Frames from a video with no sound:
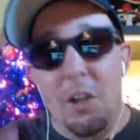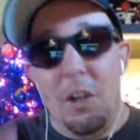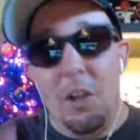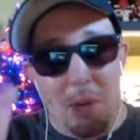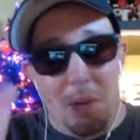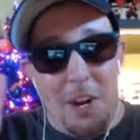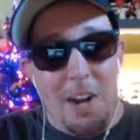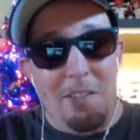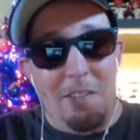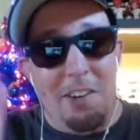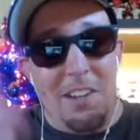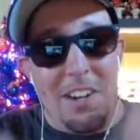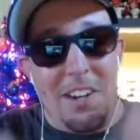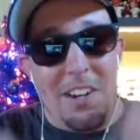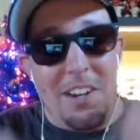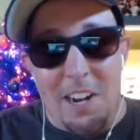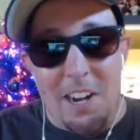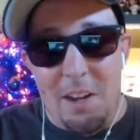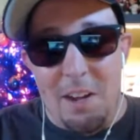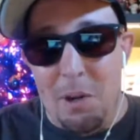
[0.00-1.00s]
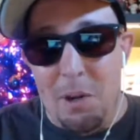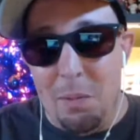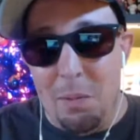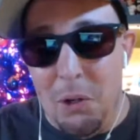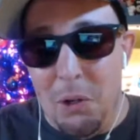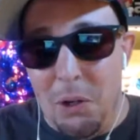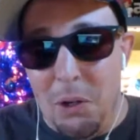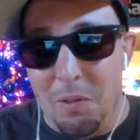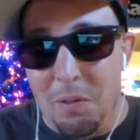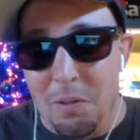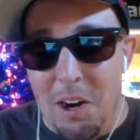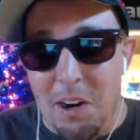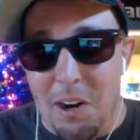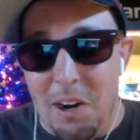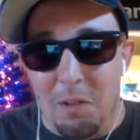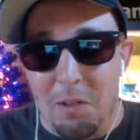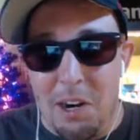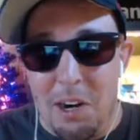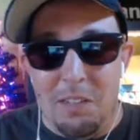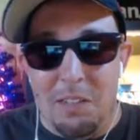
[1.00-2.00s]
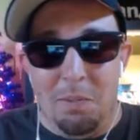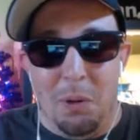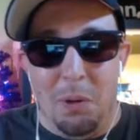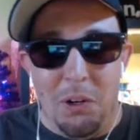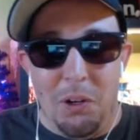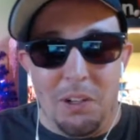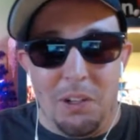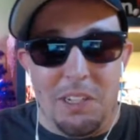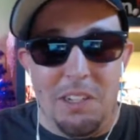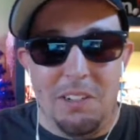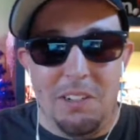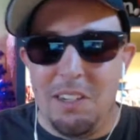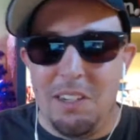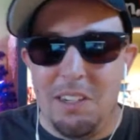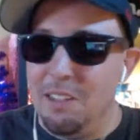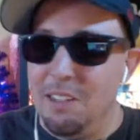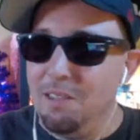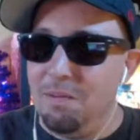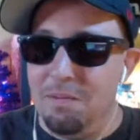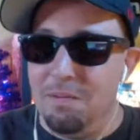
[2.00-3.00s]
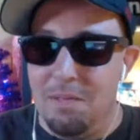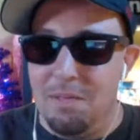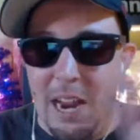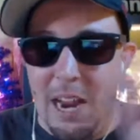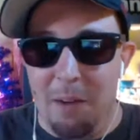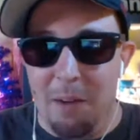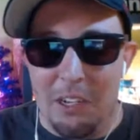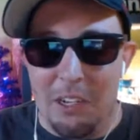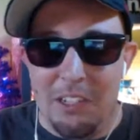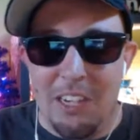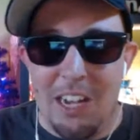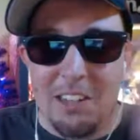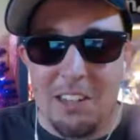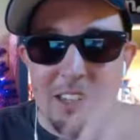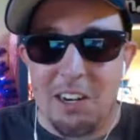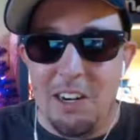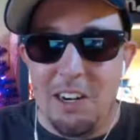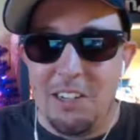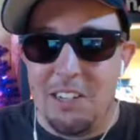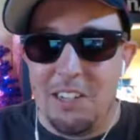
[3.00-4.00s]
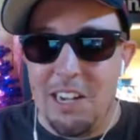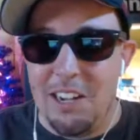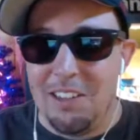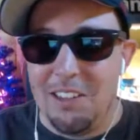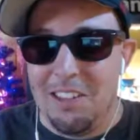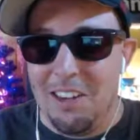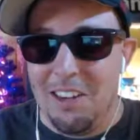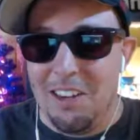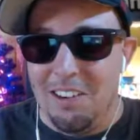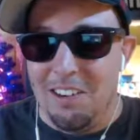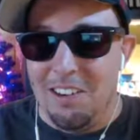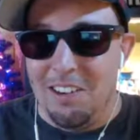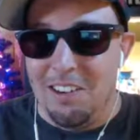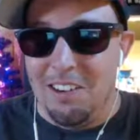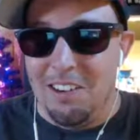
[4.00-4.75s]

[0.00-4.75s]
you're braver than I am. You're bold, Ryan. Ryan's bold. Hey, when he's out there, he's out there. He's